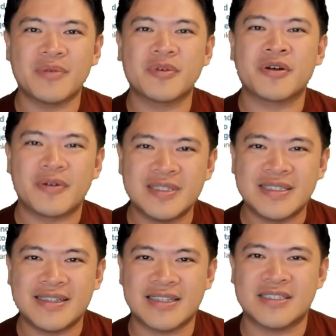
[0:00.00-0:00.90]

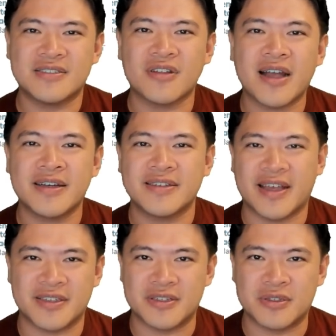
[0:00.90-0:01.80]
currency that's not
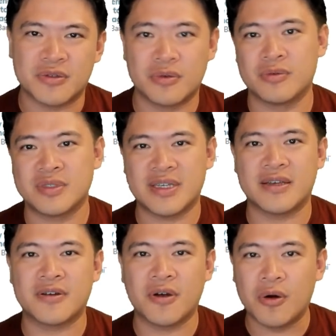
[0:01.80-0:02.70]
connected to,
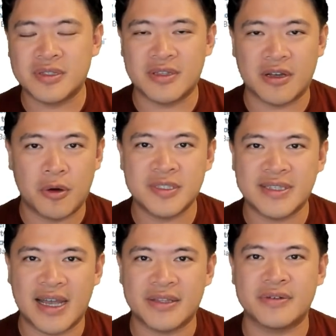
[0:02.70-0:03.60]
say, the gold
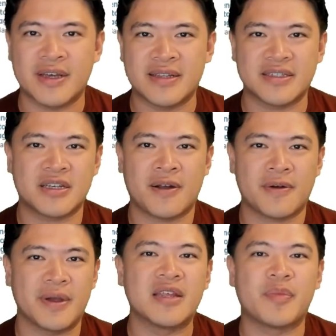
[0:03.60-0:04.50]
standard and just
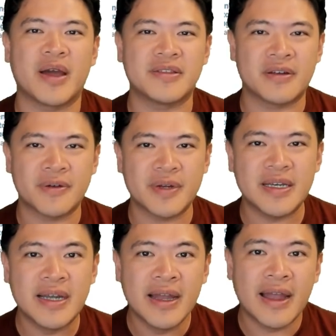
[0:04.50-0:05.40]
created by
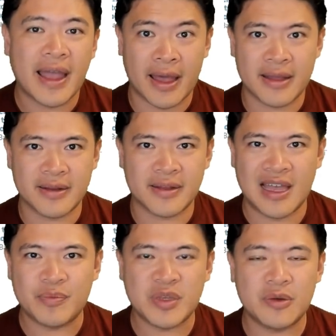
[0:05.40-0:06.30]
decree and
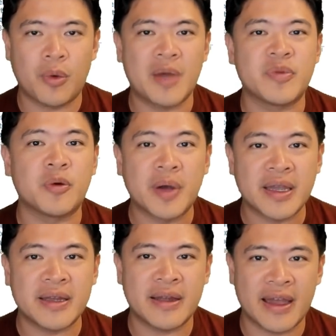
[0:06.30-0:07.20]
can be wiped
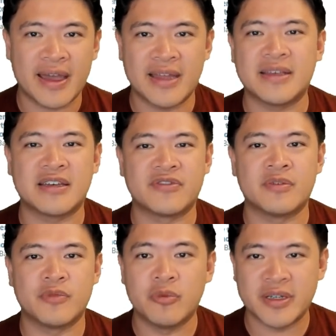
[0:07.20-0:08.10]
away at any given
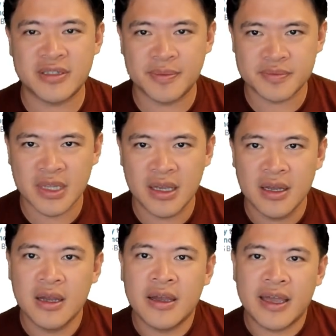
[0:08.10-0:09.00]
moment.
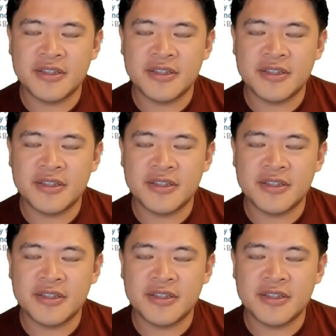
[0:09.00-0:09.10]
In